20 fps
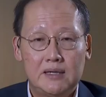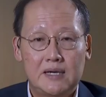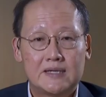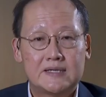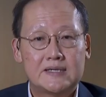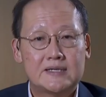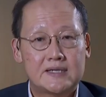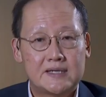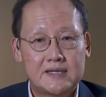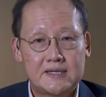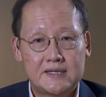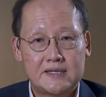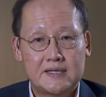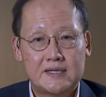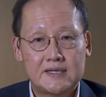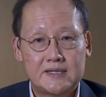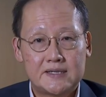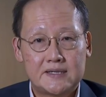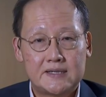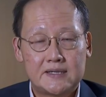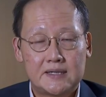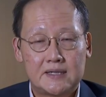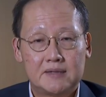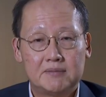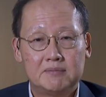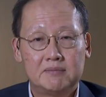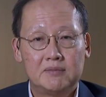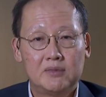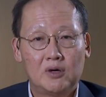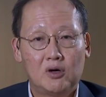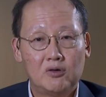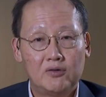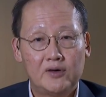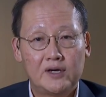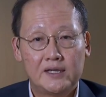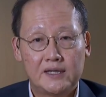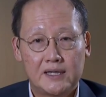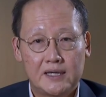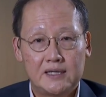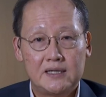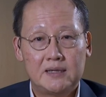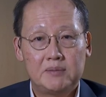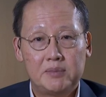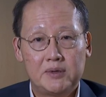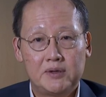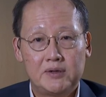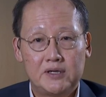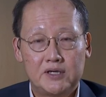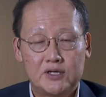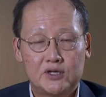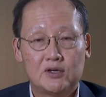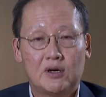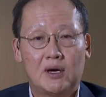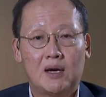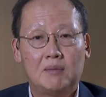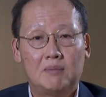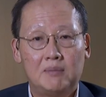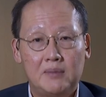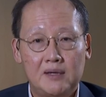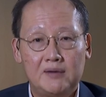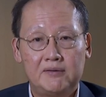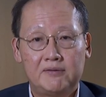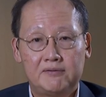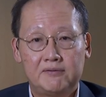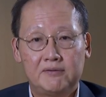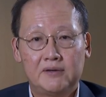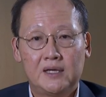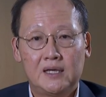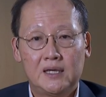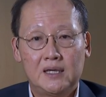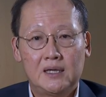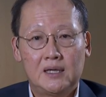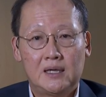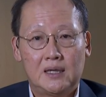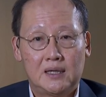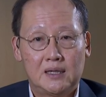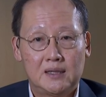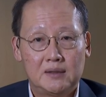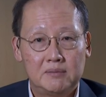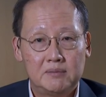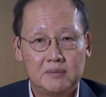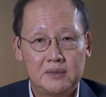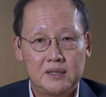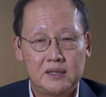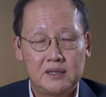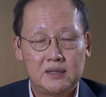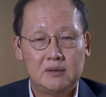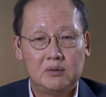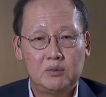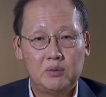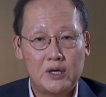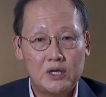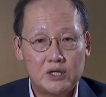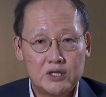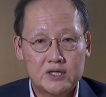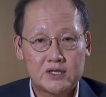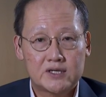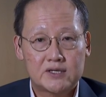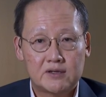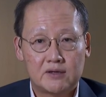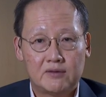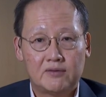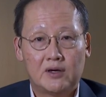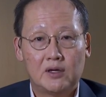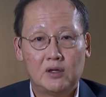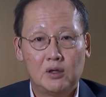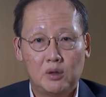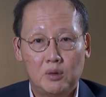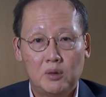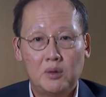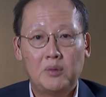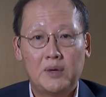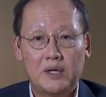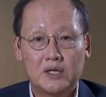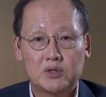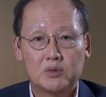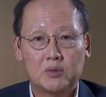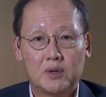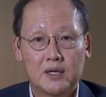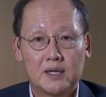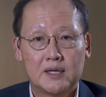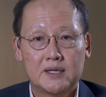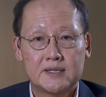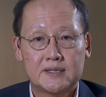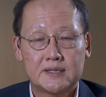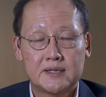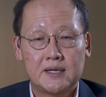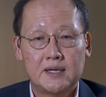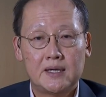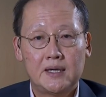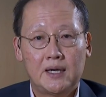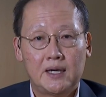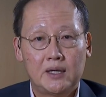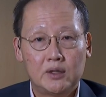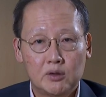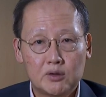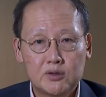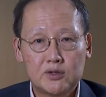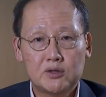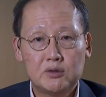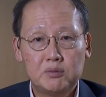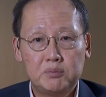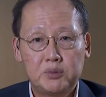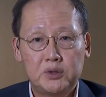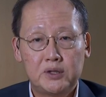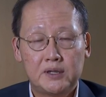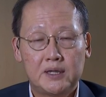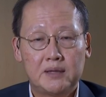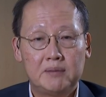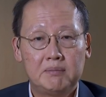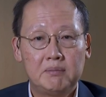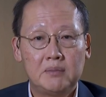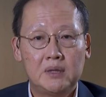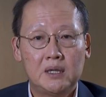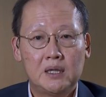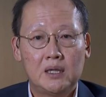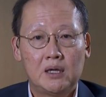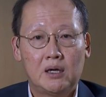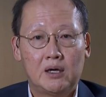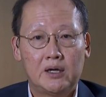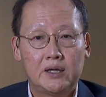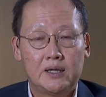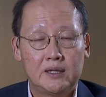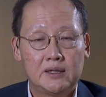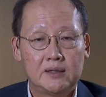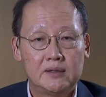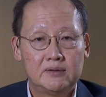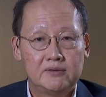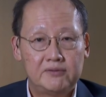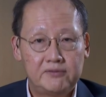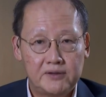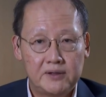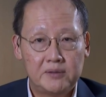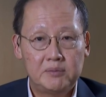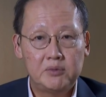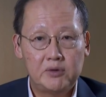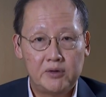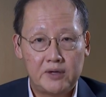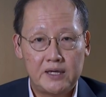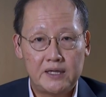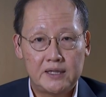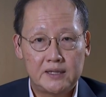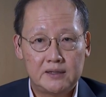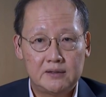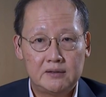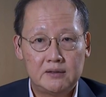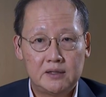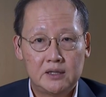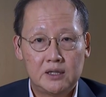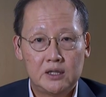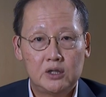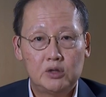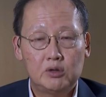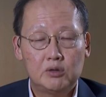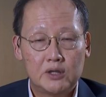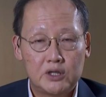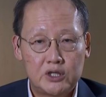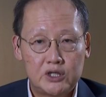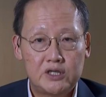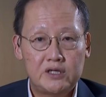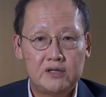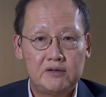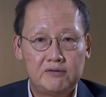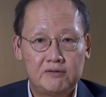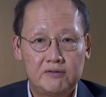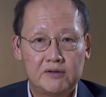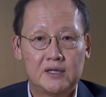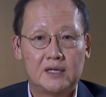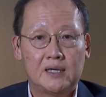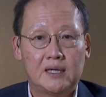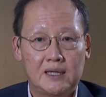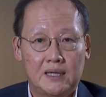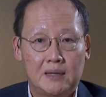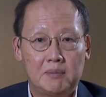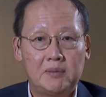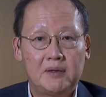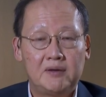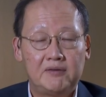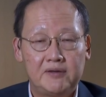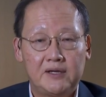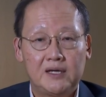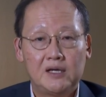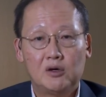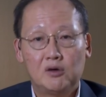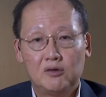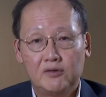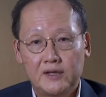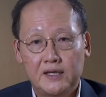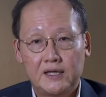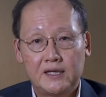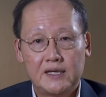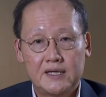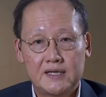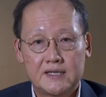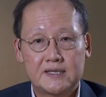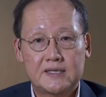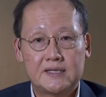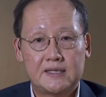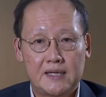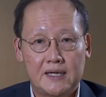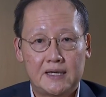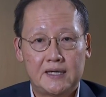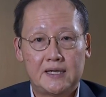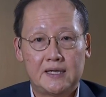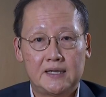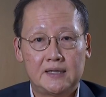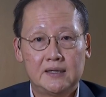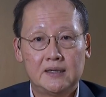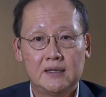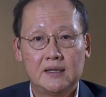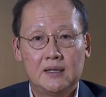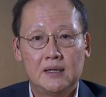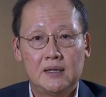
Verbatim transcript: the exercise does um, over a 10-year period is to uplift um, the wages of our lower wage workers and also put them on a firm gradient to achieve uh, an uplifting over the next decade.